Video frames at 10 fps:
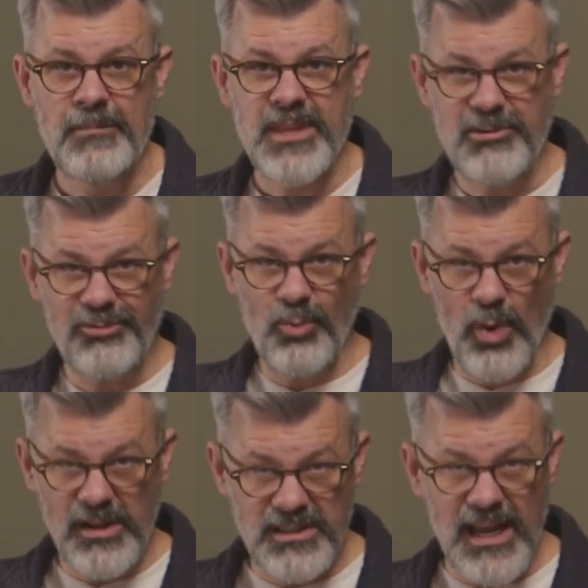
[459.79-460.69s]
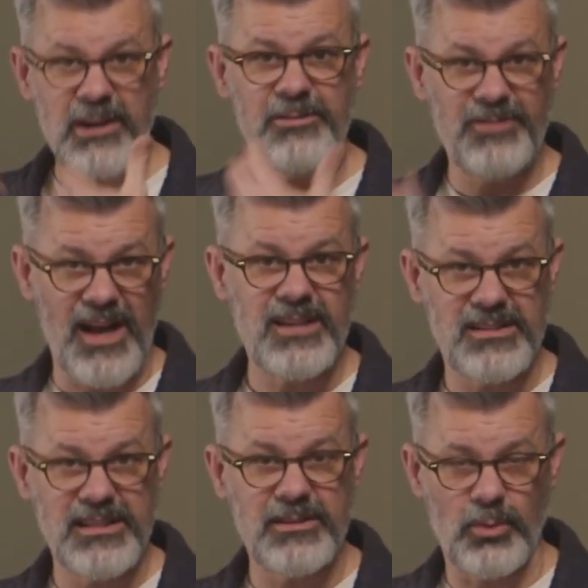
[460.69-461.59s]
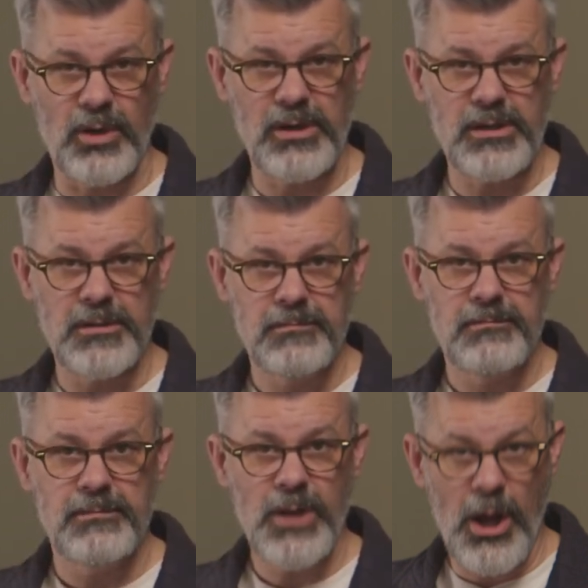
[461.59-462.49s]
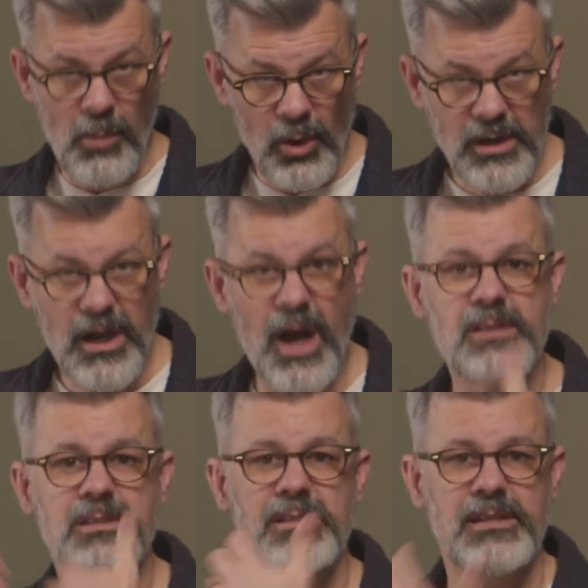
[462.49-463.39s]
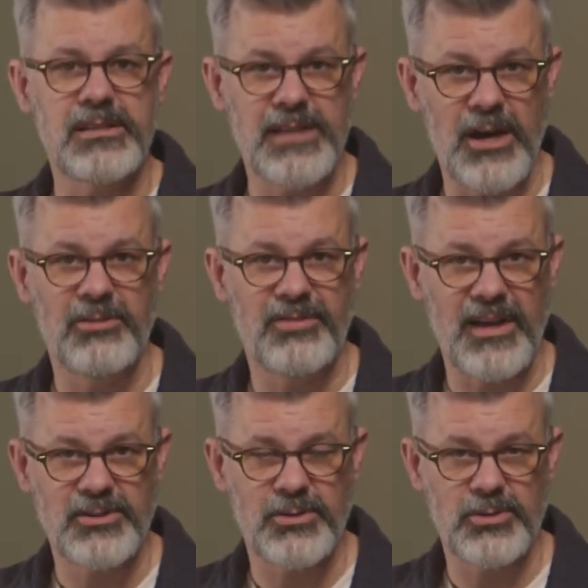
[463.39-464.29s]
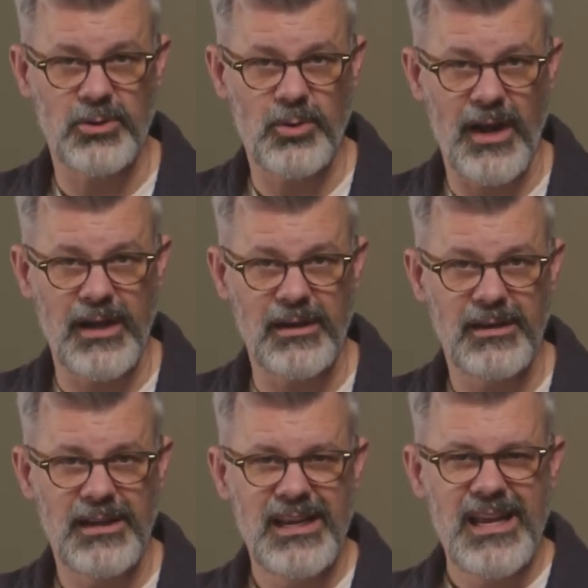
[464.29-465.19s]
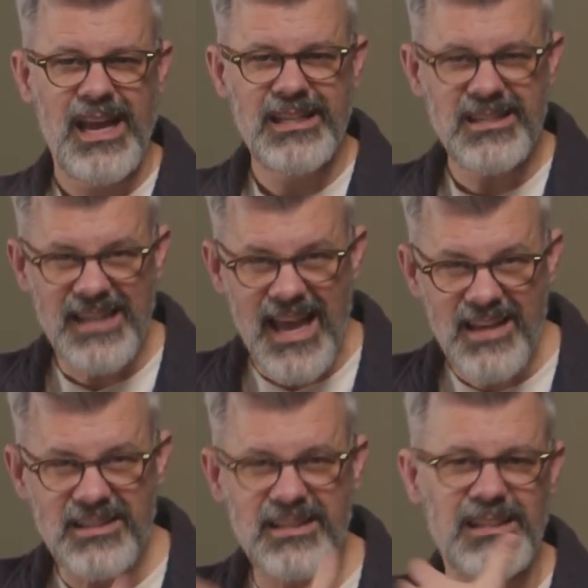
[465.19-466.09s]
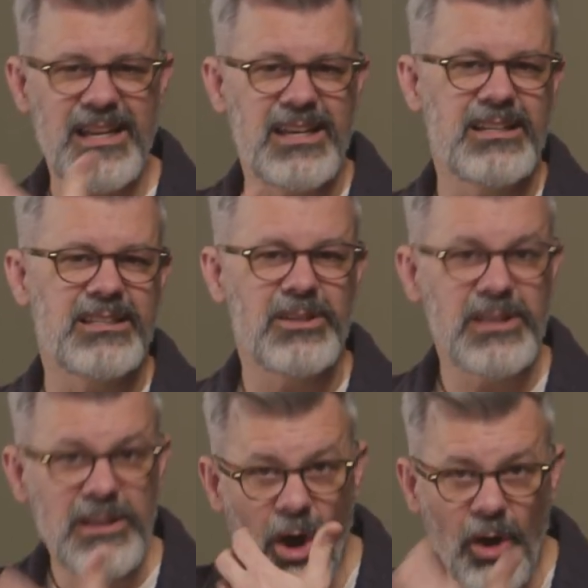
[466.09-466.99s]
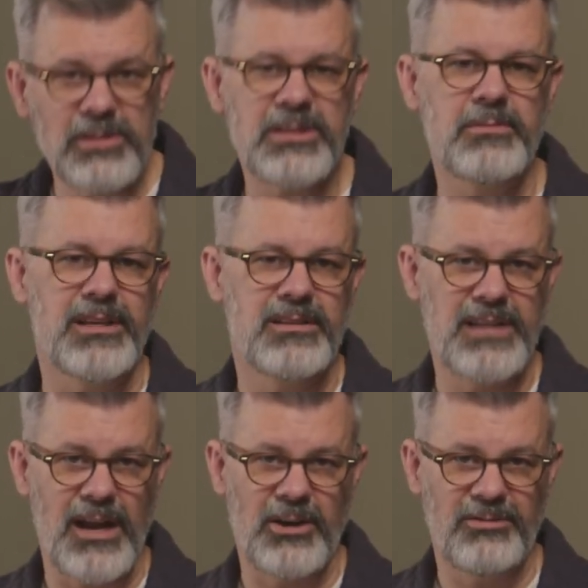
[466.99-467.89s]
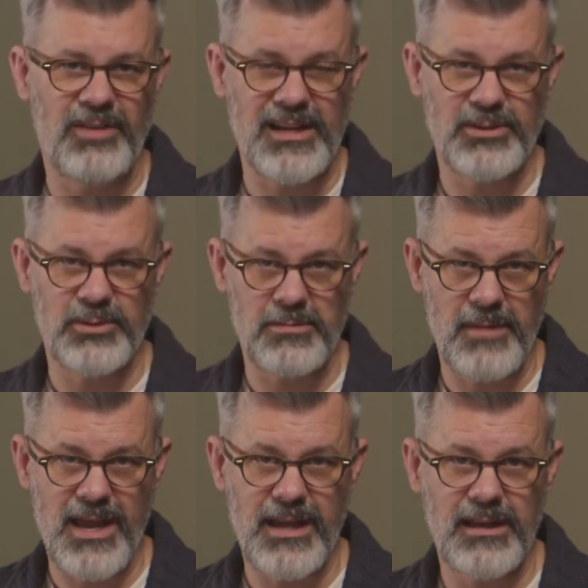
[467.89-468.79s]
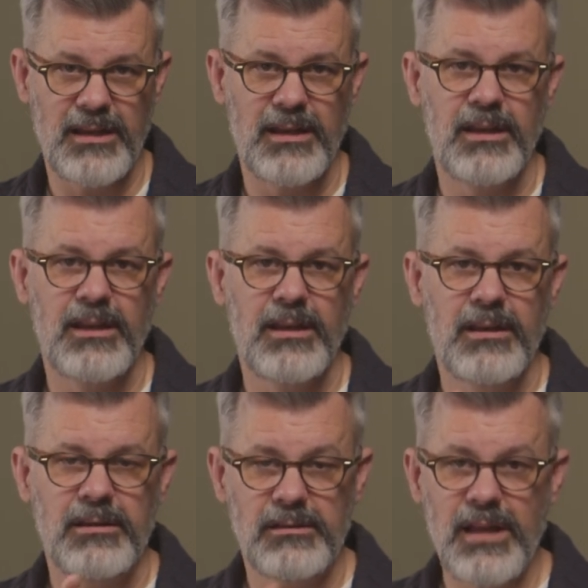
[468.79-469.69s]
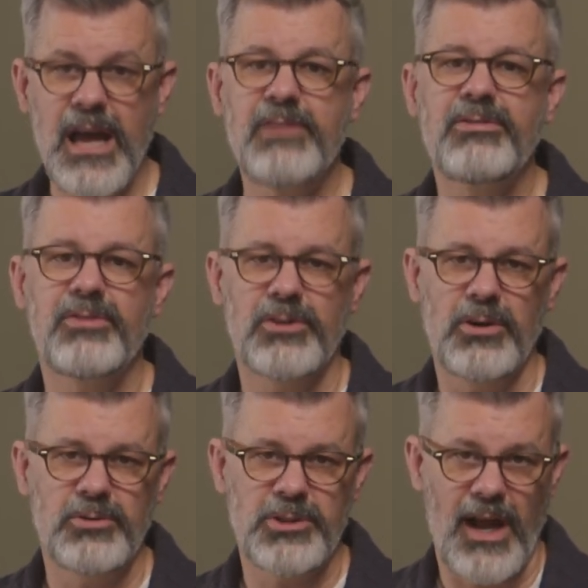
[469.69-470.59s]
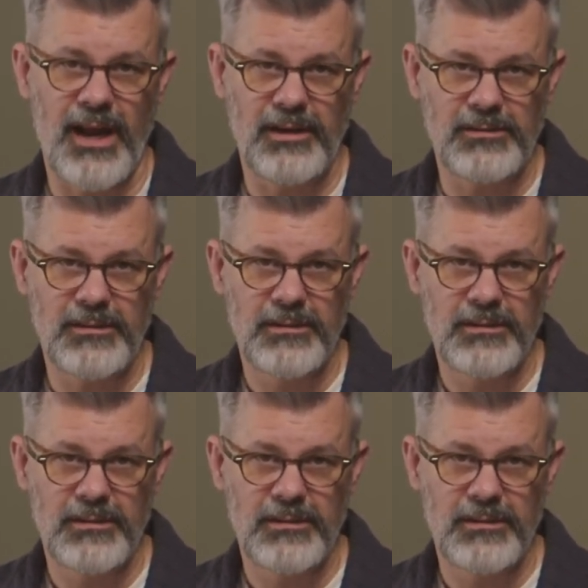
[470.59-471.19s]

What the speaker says: If one sacrifice didn't work, a more costly sacrifice was required. And this escalated until the ultimate sacrifice was made, the life of their own child.